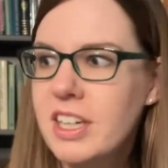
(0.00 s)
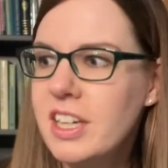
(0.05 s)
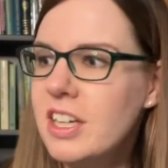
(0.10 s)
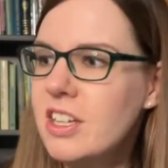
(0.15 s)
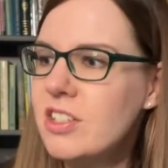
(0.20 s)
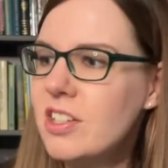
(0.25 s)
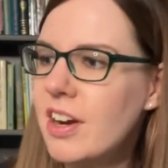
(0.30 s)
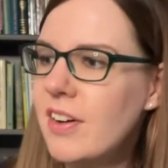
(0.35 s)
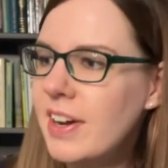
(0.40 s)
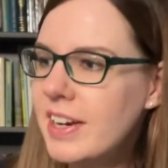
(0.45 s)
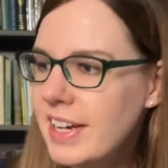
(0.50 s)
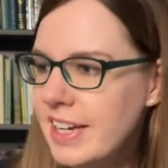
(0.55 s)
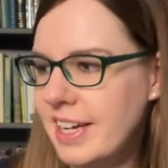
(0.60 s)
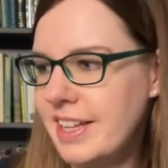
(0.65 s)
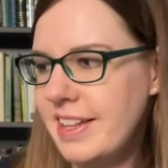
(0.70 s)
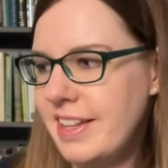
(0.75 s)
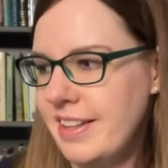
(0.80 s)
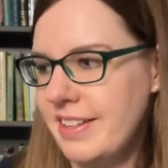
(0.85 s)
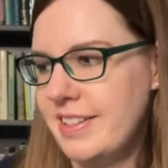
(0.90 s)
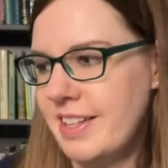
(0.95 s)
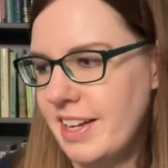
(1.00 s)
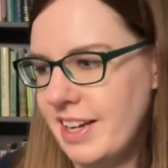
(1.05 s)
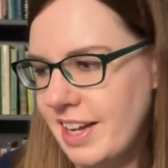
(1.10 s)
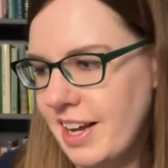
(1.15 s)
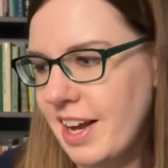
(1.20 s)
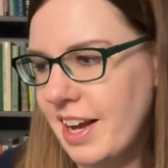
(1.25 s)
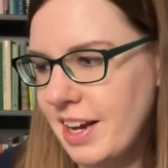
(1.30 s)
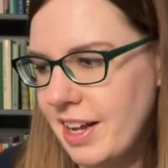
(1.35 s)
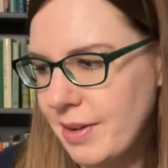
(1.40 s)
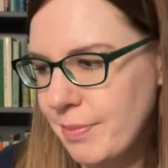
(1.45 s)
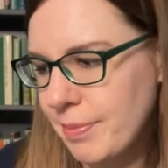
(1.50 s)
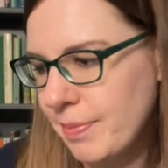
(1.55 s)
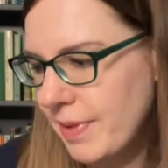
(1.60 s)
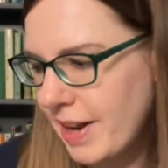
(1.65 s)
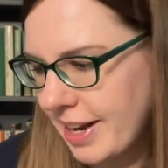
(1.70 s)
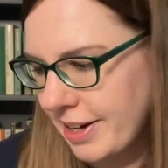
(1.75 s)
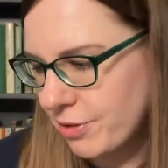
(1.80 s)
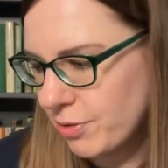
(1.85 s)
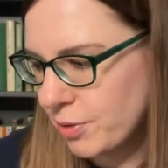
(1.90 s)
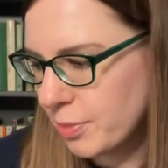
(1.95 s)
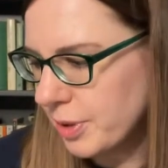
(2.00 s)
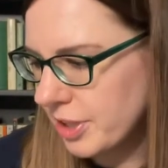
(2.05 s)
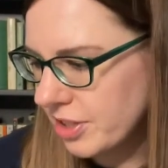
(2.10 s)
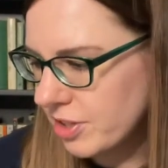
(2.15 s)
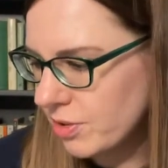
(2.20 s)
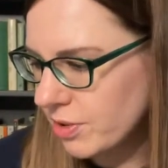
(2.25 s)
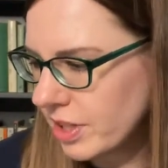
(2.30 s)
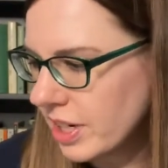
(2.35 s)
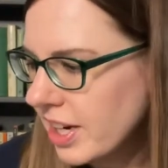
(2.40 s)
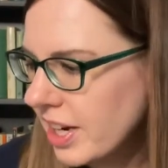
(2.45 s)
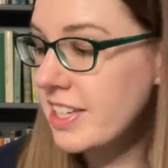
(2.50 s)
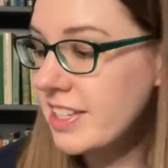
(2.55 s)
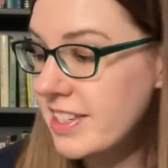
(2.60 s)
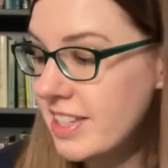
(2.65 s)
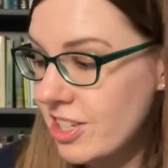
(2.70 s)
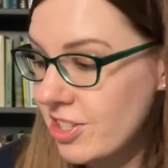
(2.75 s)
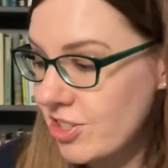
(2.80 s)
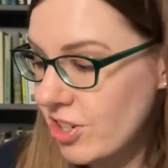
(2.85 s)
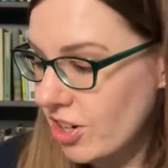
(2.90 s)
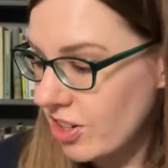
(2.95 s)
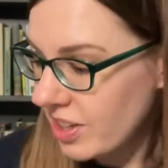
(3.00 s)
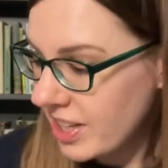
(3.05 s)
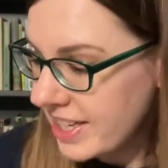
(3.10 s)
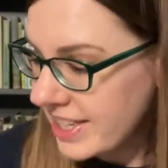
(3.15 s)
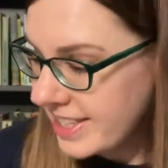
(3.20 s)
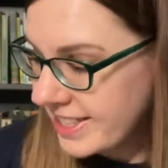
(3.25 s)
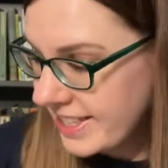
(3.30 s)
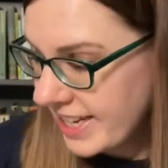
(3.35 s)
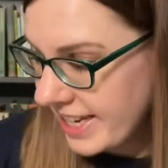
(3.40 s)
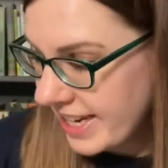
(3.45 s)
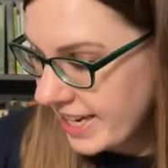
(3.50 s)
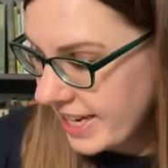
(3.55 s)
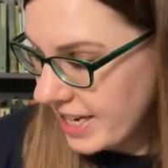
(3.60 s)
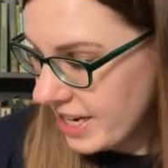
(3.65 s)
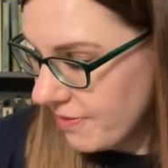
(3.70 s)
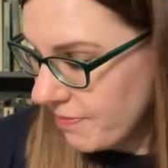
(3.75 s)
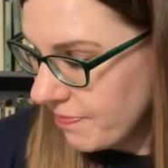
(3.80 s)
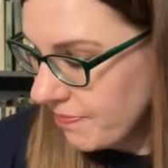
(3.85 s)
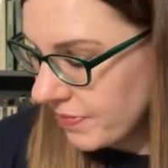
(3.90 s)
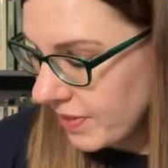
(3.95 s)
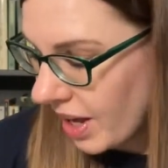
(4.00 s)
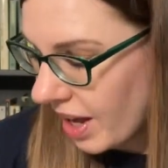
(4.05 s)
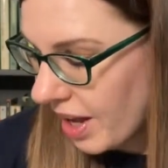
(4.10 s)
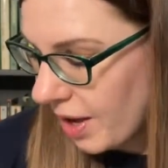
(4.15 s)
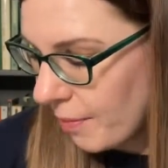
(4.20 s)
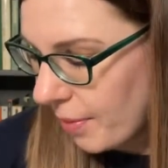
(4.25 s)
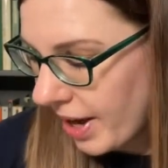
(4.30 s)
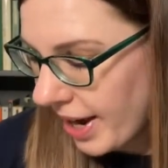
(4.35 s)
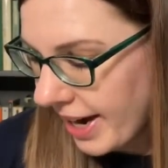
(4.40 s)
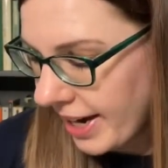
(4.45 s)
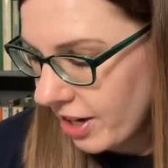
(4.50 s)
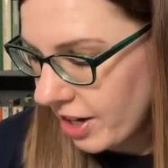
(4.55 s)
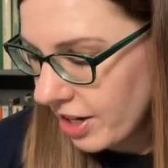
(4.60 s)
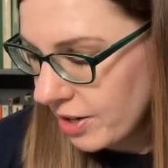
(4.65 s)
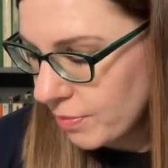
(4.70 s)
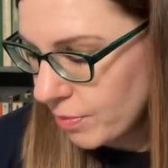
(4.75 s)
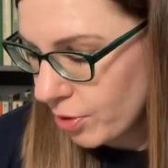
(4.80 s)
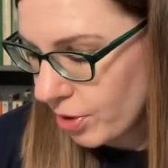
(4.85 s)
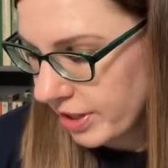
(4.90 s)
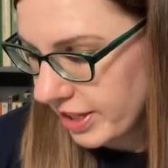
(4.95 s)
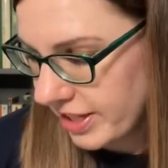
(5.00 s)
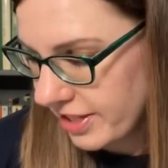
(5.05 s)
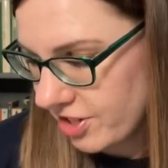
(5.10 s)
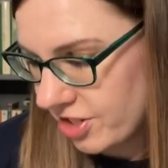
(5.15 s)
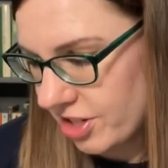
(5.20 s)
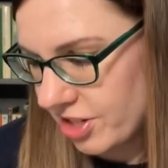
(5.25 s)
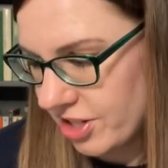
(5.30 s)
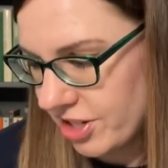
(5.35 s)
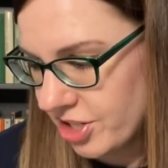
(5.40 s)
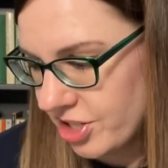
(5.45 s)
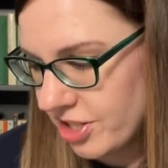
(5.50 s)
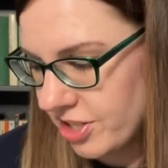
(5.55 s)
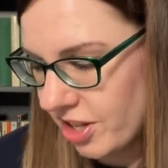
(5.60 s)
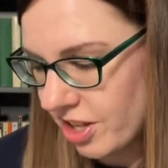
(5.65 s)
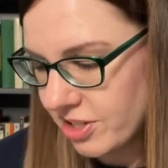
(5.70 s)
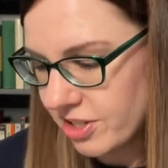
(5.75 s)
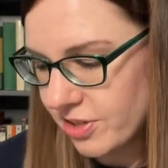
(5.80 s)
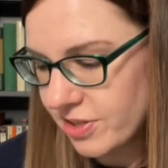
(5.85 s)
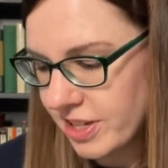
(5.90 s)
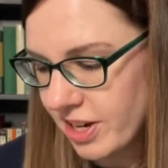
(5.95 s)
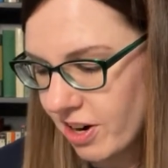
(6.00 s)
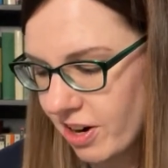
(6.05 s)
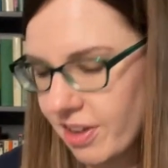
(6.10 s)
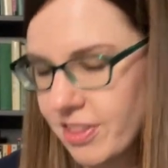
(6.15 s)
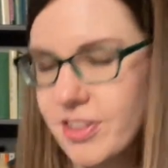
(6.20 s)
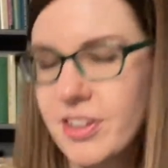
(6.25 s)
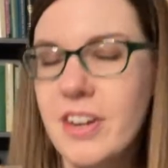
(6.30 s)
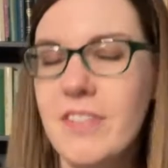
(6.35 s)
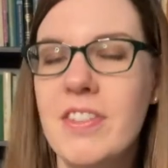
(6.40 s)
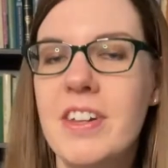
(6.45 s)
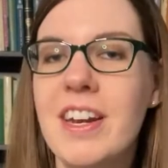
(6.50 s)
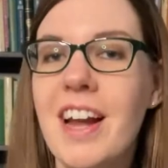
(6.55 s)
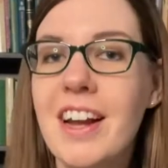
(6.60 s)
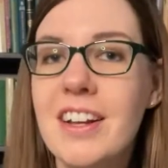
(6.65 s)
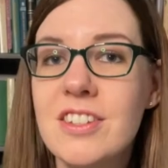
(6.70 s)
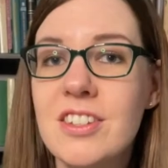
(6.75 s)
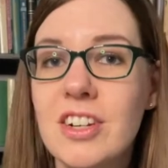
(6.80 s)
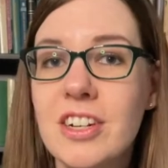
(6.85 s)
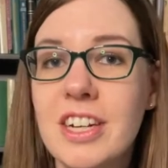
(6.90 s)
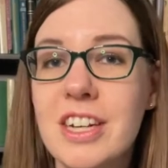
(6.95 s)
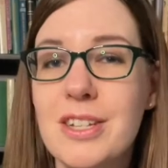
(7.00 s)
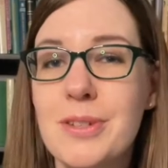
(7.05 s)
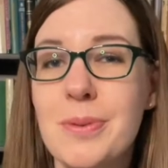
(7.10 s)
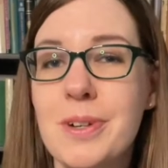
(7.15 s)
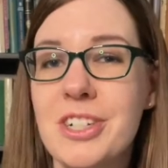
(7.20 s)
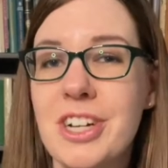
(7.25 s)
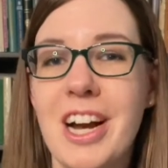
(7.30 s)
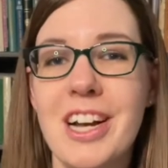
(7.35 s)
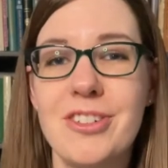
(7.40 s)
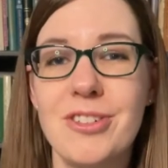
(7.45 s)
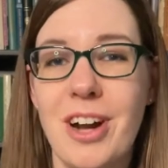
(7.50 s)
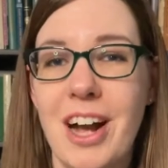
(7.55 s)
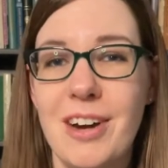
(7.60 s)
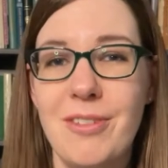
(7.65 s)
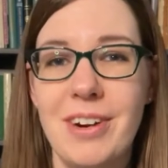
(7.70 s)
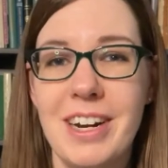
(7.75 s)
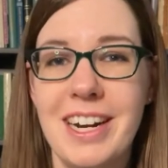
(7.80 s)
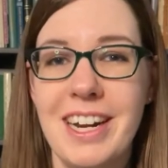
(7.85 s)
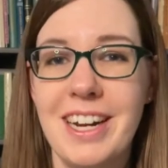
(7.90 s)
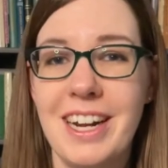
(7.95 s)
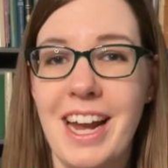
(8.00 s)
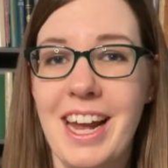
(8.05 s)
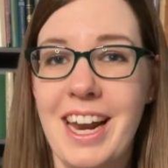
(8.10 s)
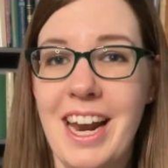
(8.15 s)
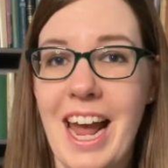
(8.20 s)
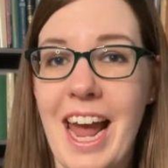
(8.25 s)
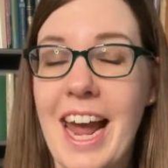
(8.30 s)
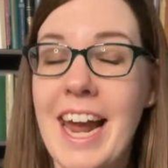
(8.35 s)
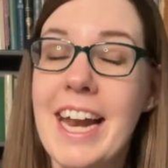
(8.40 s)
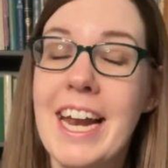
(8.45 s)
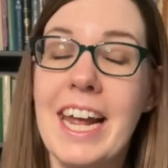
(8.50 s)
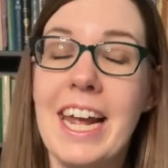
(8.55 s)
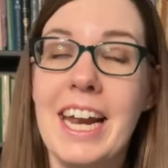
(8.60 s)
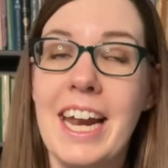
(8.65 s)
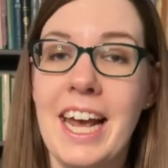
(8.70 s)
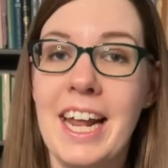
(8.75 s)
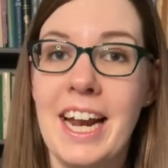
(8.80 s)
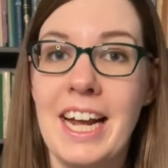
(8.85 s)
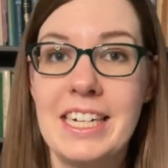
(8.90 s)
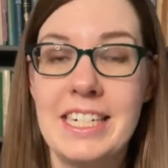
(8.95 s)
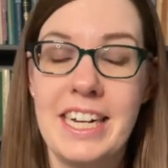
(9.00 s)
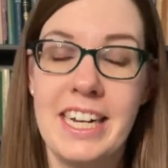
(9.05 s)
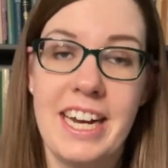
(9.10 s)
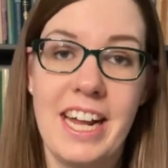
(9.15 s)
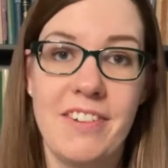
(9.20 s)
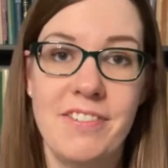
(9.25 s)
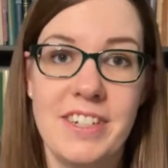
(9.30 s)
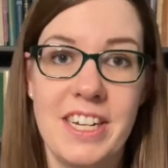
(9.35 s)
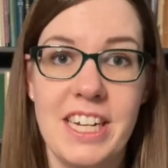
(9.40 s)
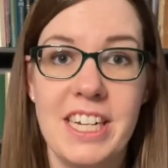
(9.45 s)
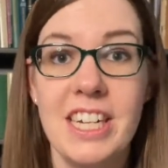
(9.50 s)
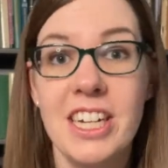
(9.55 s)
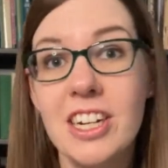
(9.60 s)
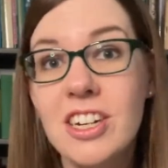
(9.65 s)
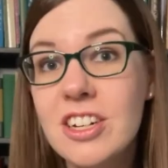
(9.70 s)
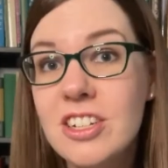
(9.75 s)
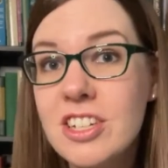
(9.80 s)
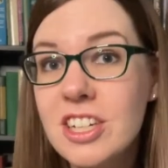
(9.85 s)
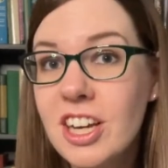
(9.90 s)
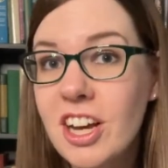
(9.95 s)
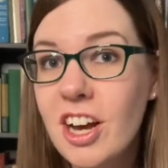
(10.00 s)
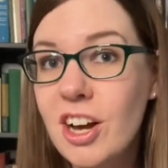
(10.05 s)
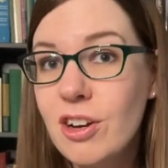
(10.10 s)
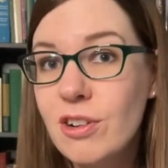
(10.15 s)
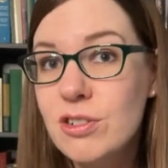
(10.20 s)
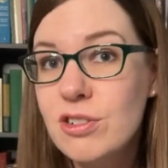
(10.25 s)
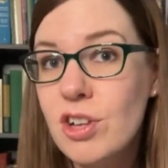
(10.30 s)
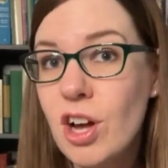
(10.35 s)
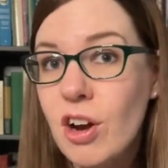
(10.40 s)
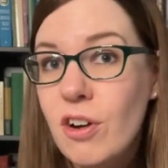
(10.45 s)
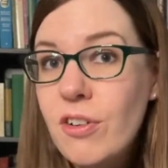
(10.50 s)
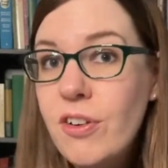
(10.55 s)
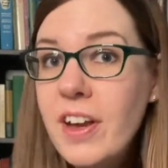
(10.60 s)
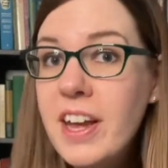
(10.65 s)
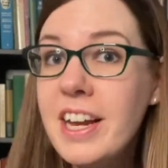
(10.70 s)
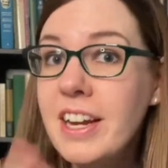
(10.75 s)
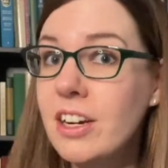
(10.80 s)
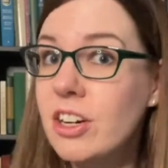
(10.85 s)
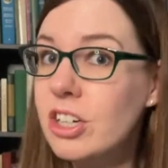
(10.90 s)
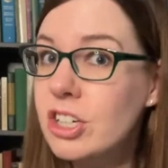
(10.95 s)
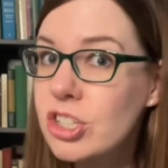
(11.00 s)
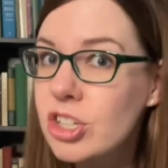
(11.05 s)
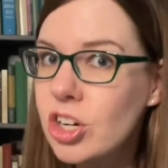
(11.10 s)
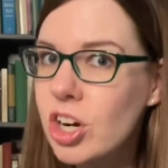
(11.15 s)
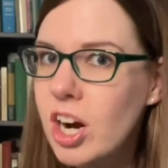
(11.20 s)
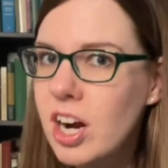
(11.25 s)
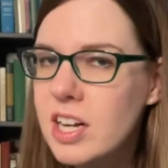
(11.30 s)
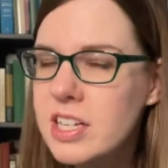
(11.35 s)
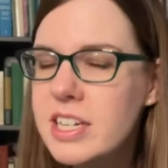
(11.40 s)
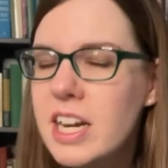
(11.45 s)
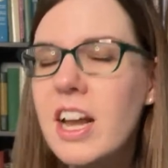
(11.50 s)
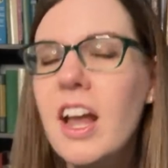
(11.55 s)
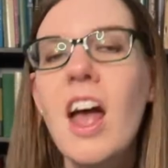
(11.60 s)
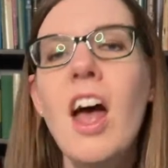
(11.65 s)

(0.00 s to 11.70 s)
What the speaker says: So I did get this like at an actual bookstore. The Starless Sea by Erin Morgenstern. She's also the author of The Night Circus, which I tried reading and hated, and I DNF'd it years ago, so fingers crossed.